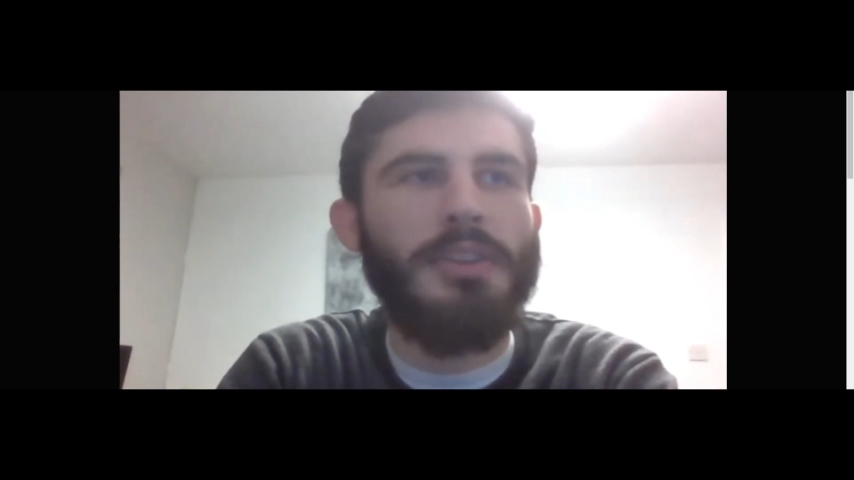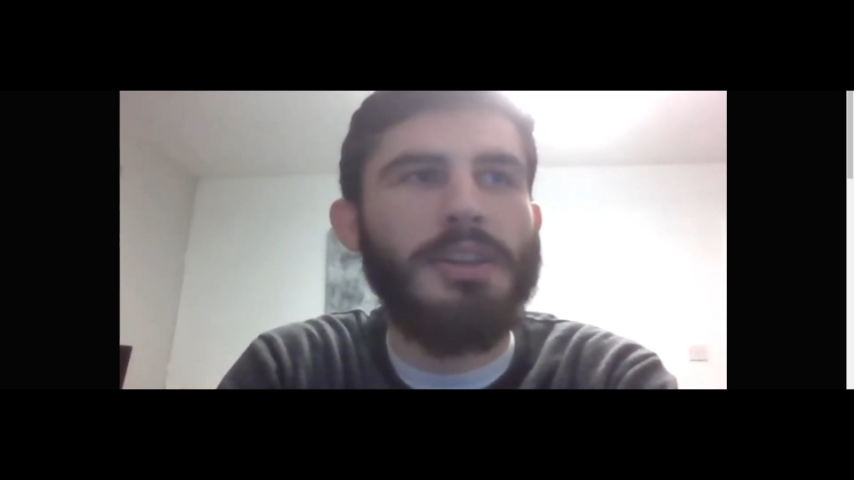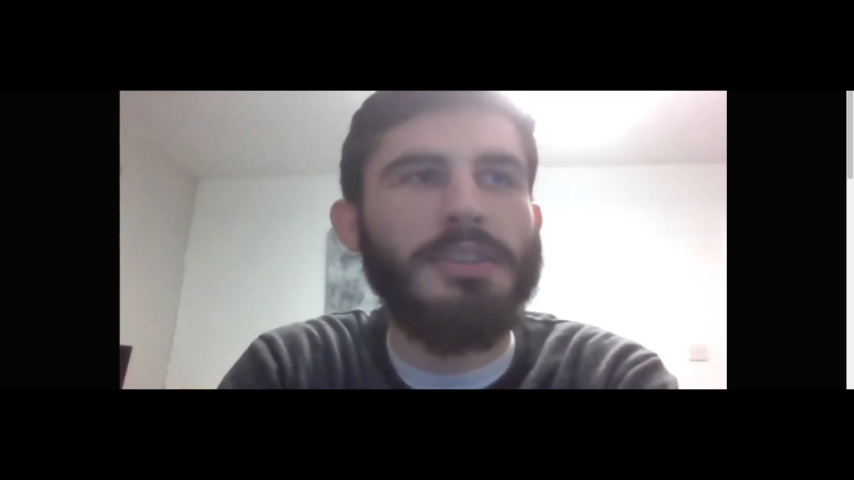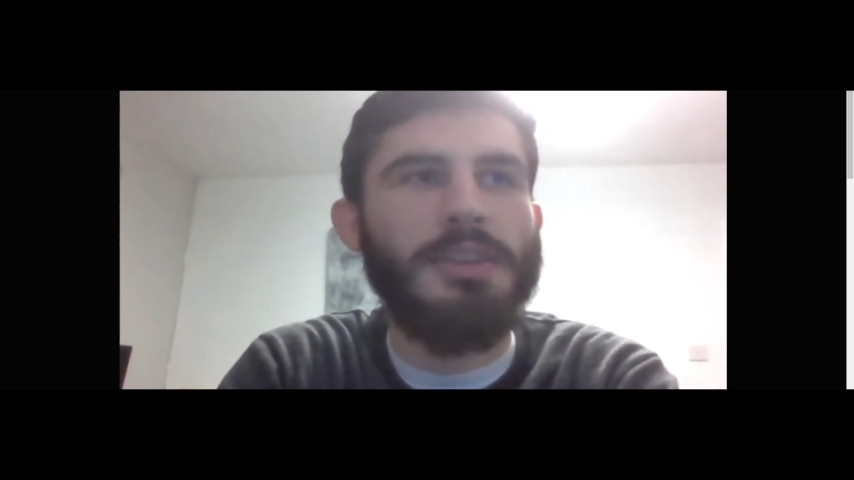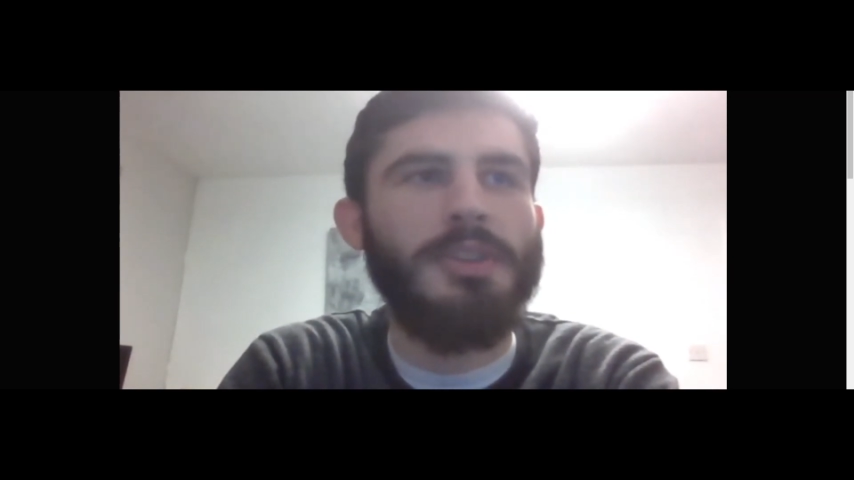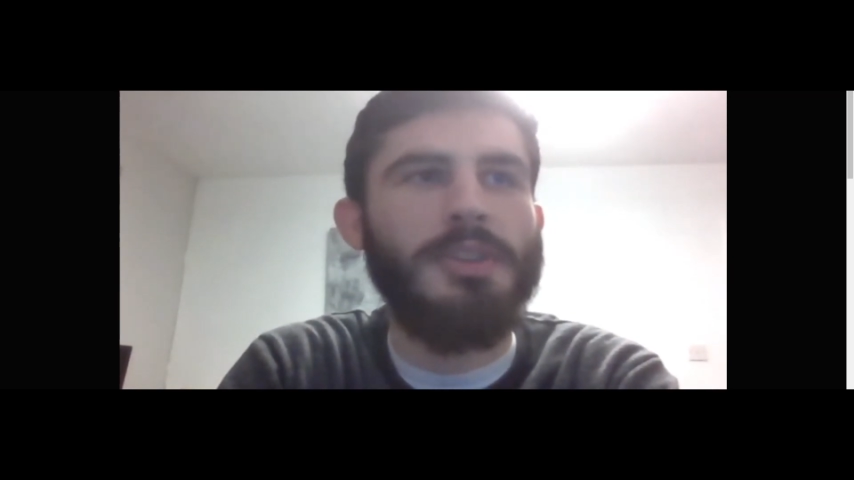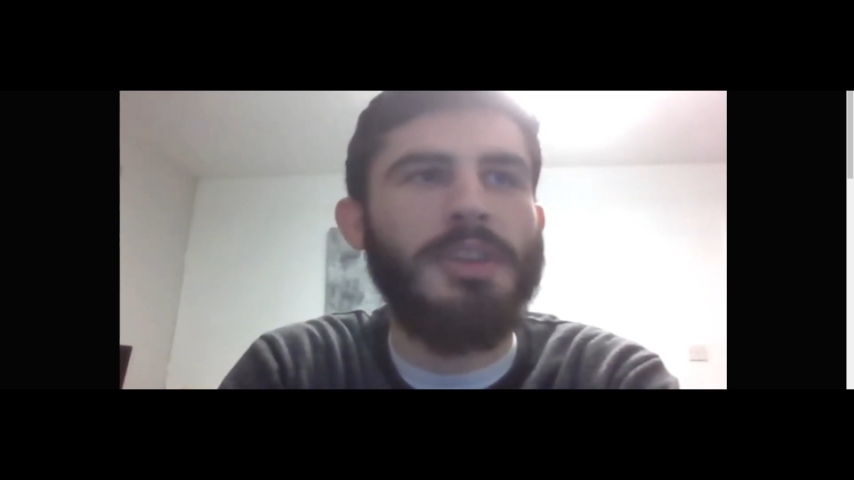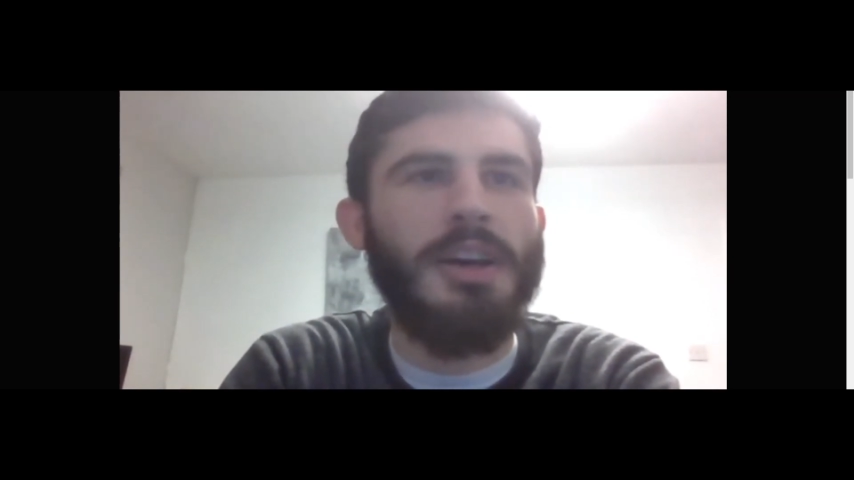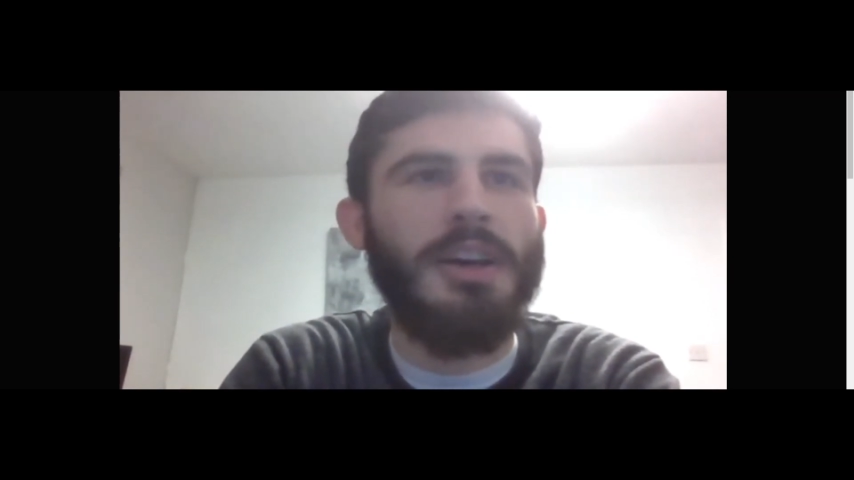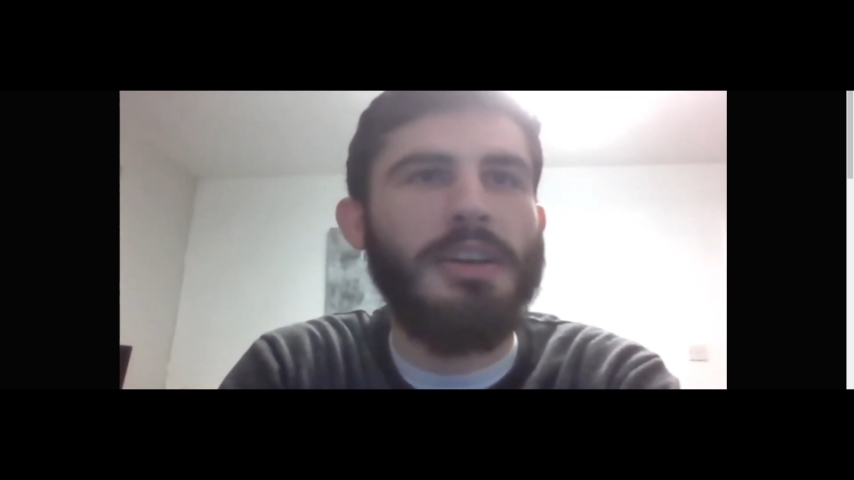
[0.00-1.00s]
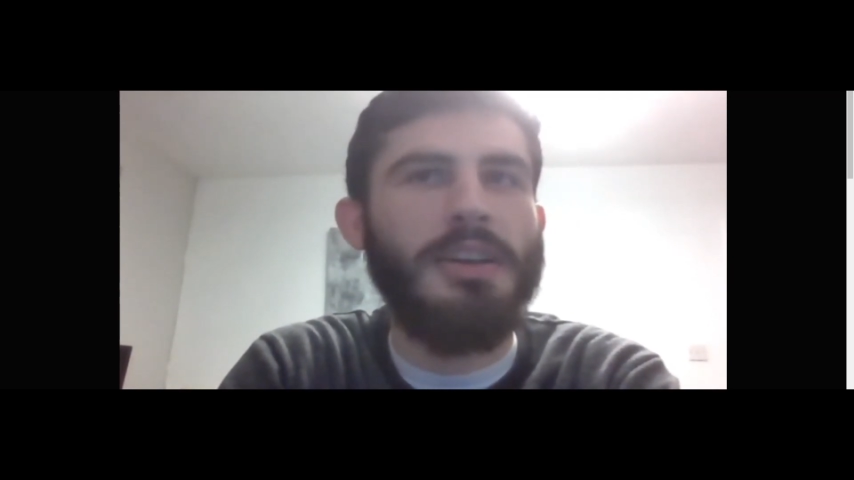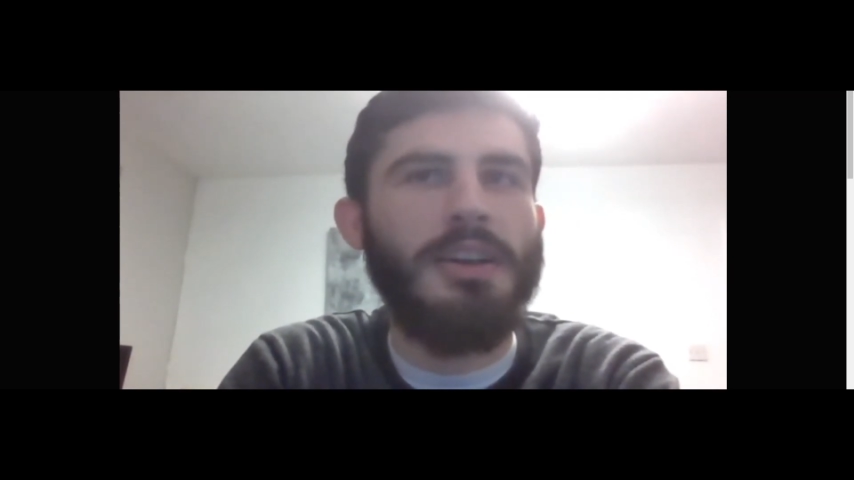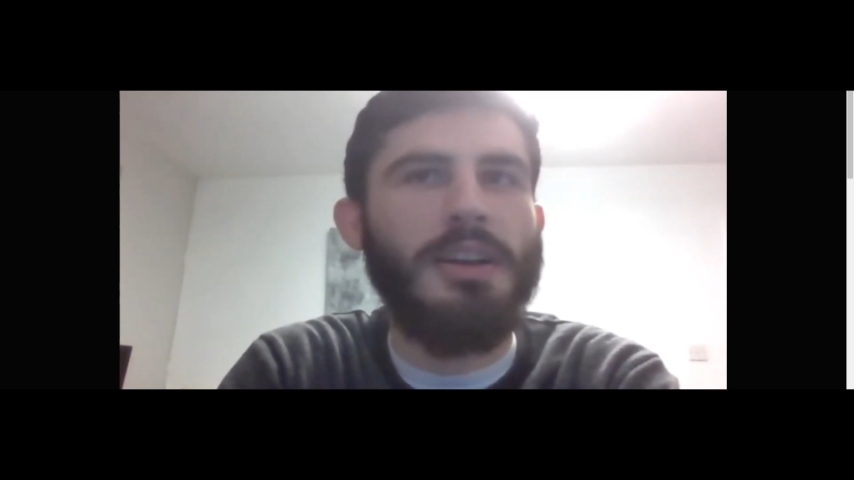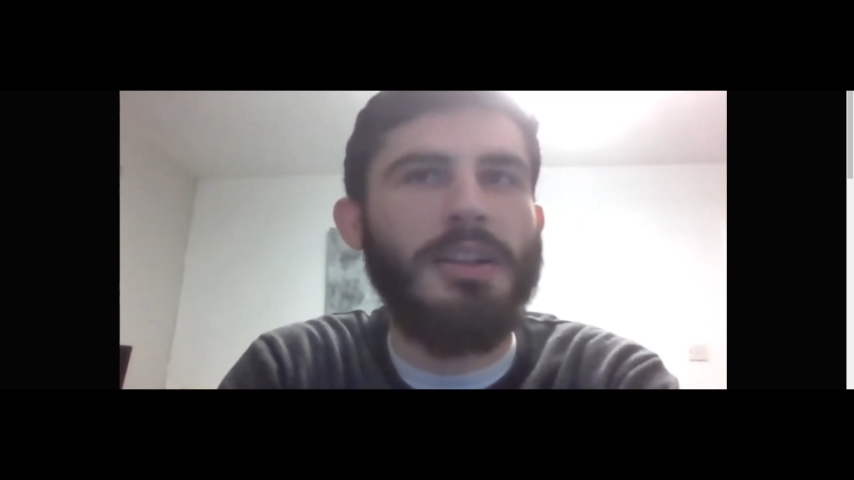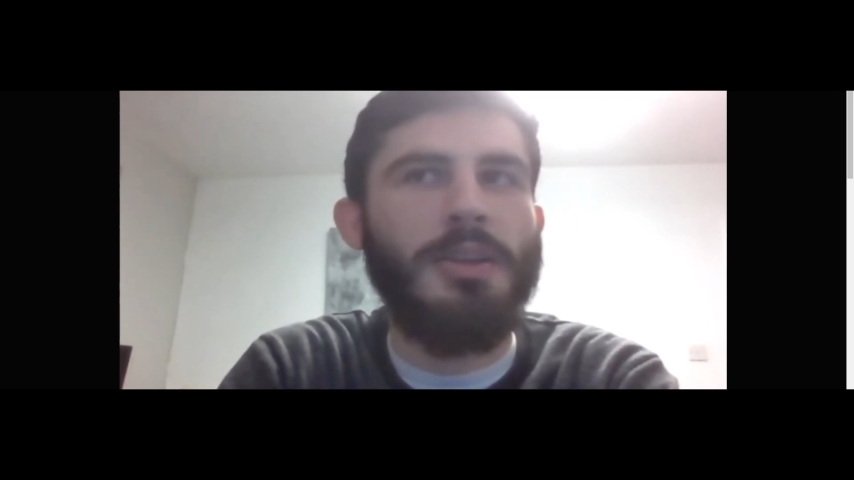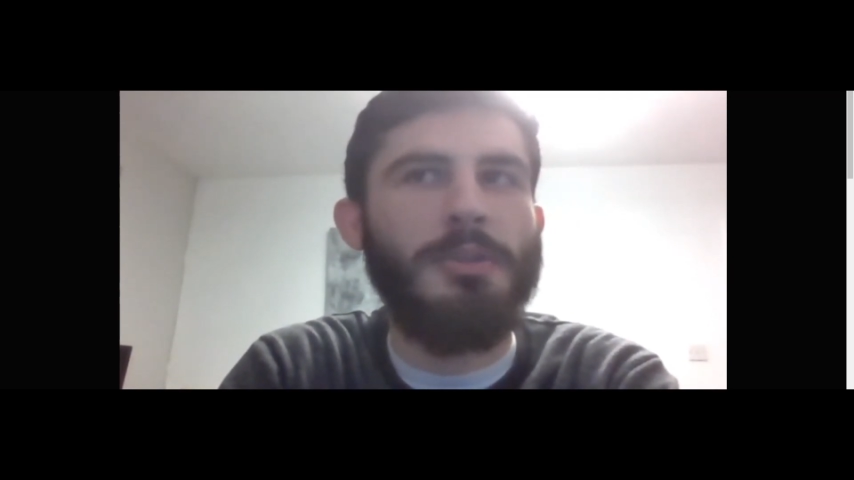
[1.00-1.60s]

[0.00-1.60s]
but I think something that